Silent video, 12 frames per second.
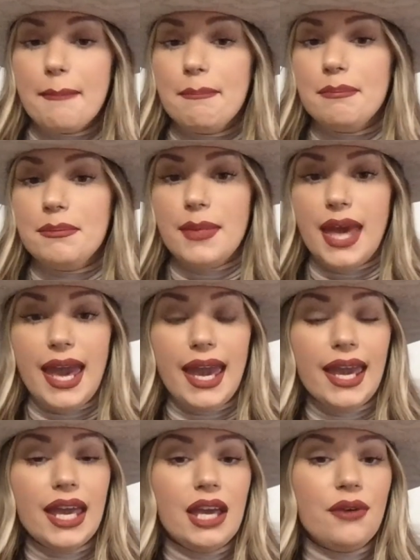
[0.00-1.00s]

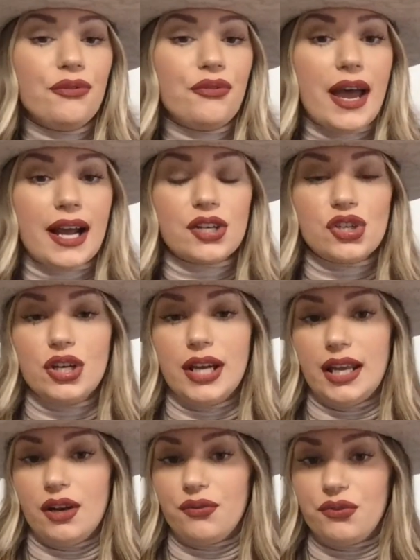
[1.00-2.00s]
may factor
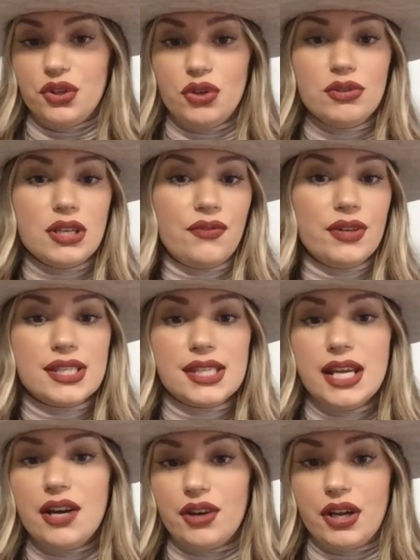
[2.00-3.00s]
in a few different
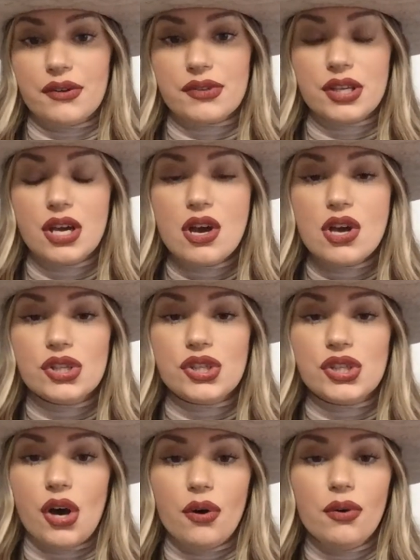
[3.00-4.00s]
scenarios.
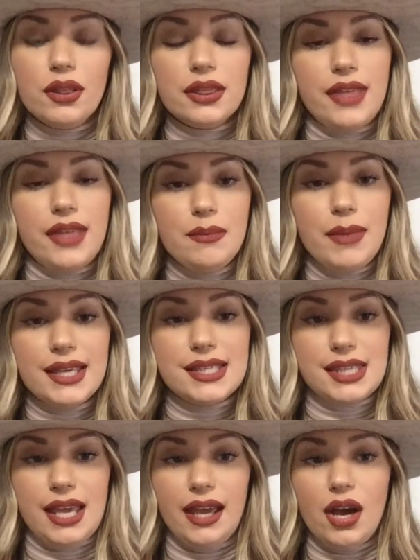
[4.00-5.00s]
So they may
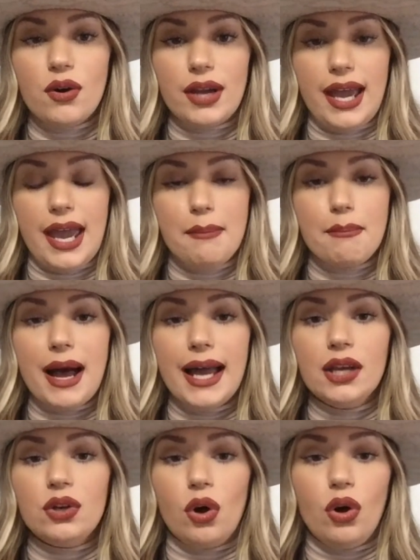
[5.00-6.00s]
say, okay,
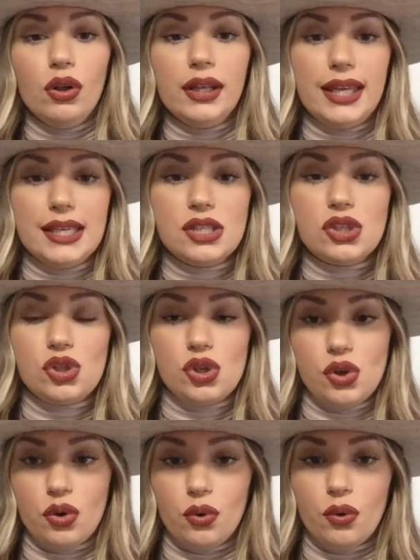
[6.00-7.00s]
my goal is
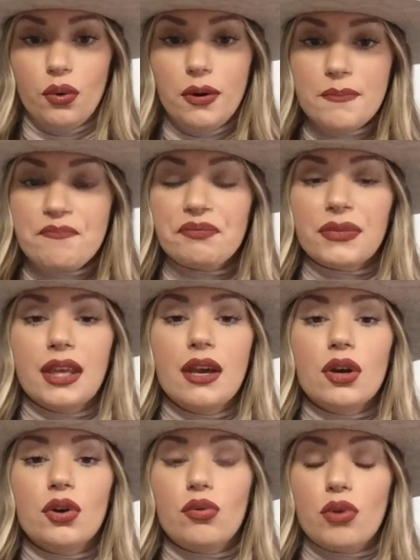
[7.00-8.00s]
to
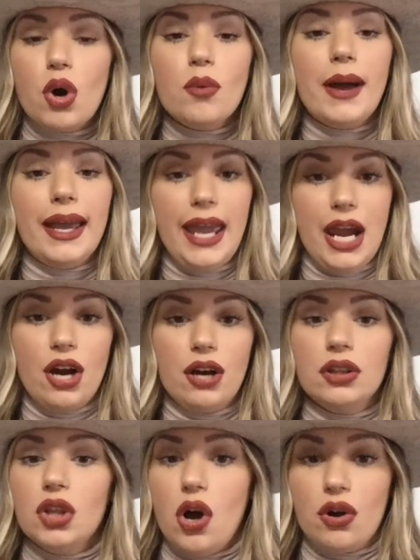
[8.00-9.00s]
grow my
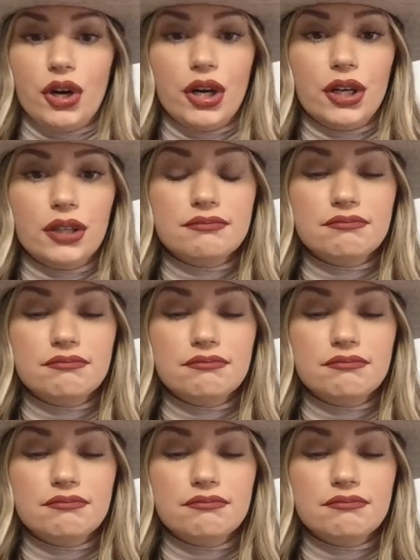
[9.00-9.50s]
hair longer.